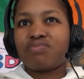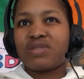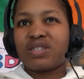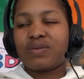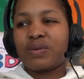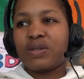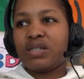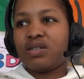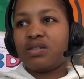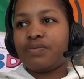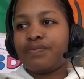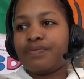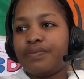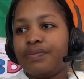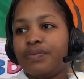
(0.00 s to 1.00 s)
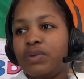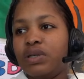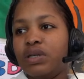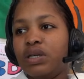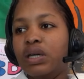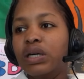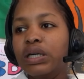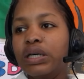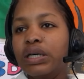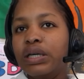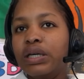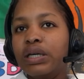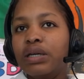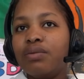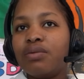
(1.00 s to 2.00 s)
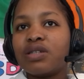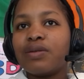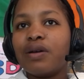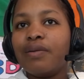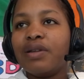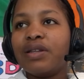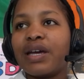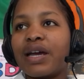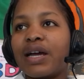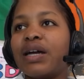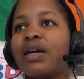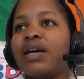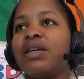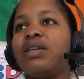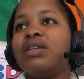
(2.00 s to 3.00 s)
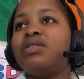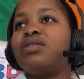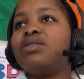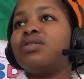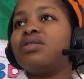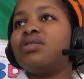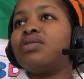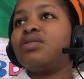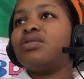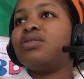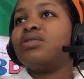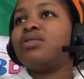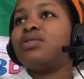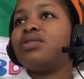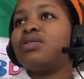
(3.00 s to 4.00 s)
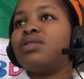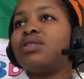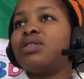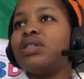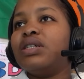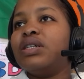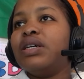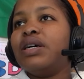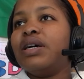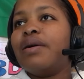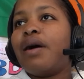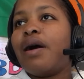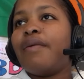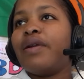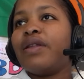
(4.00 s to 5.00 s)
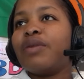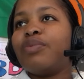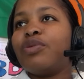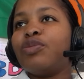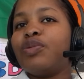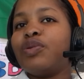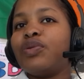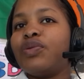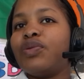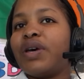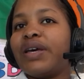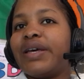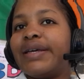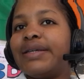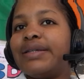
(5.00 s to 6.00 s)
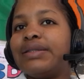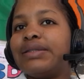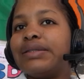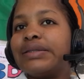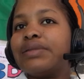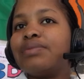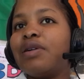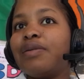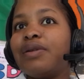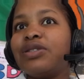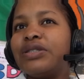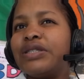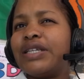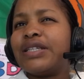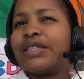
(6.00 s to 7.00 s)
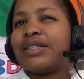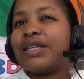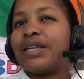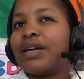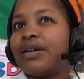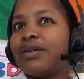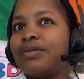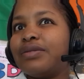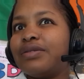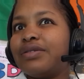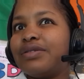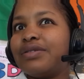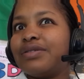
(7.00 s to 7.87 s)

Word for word: that's weird but probably the caca I ate probably the poo poo i ate probably should edit that out